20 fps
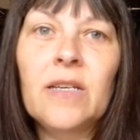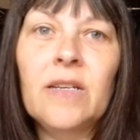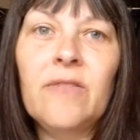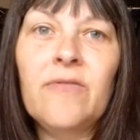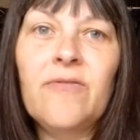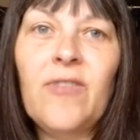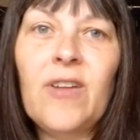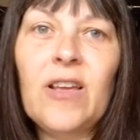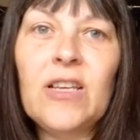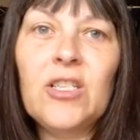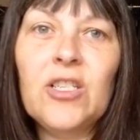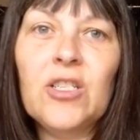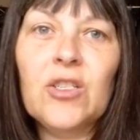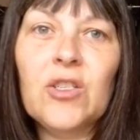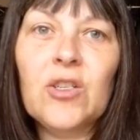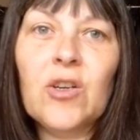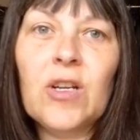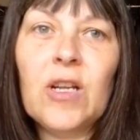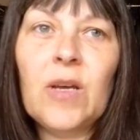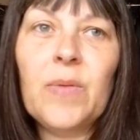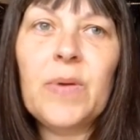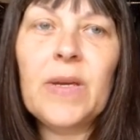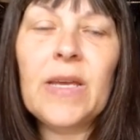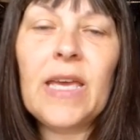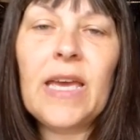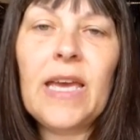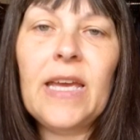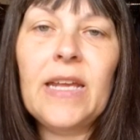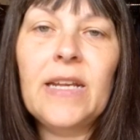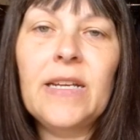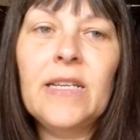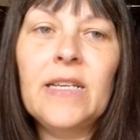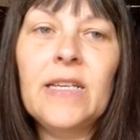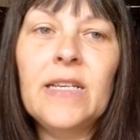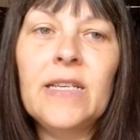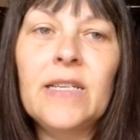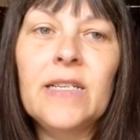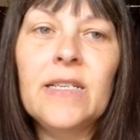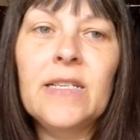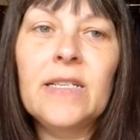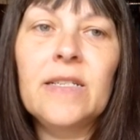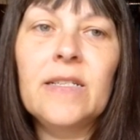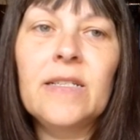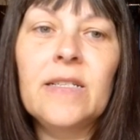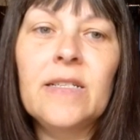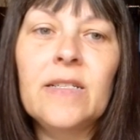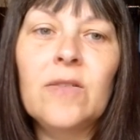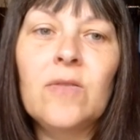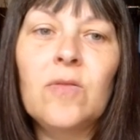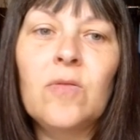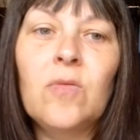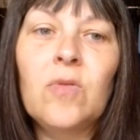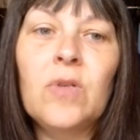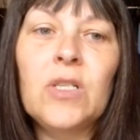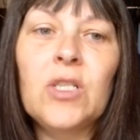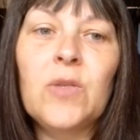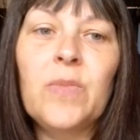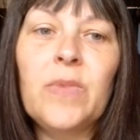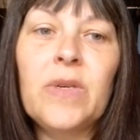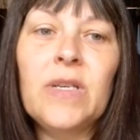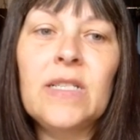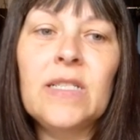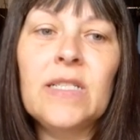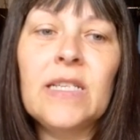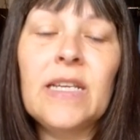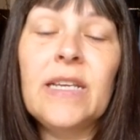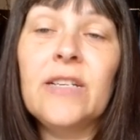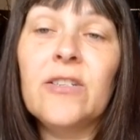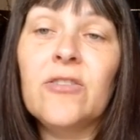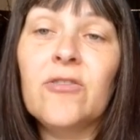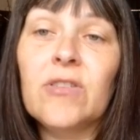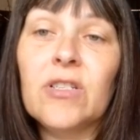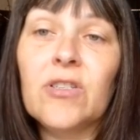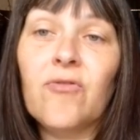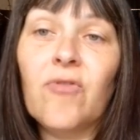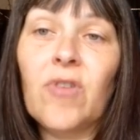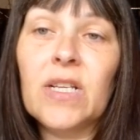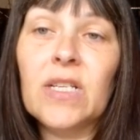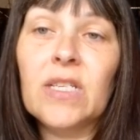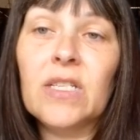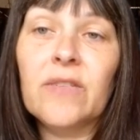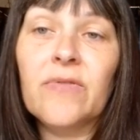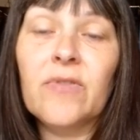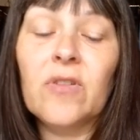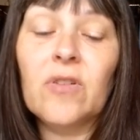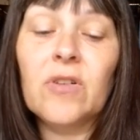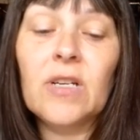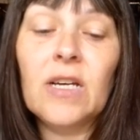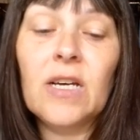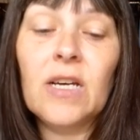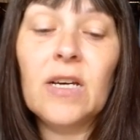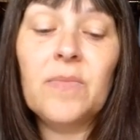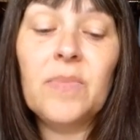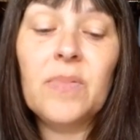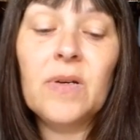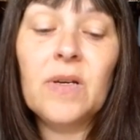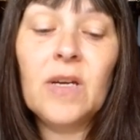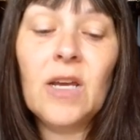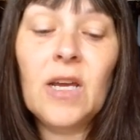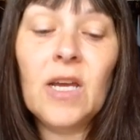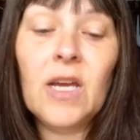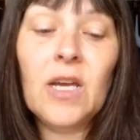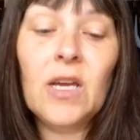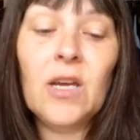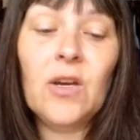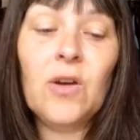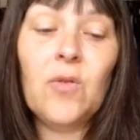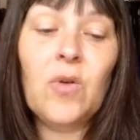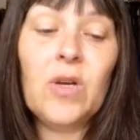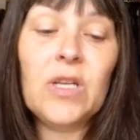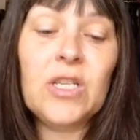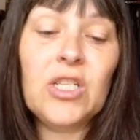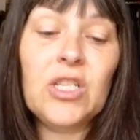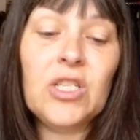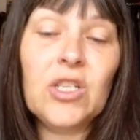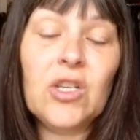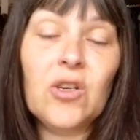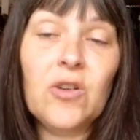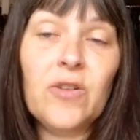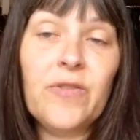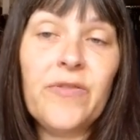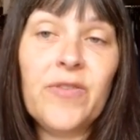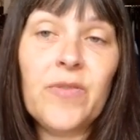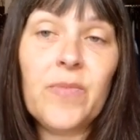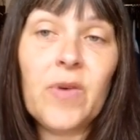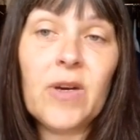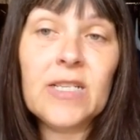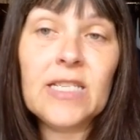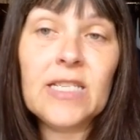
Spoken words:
Inflation's gone up again, which means interest rates have gone up, which is good for my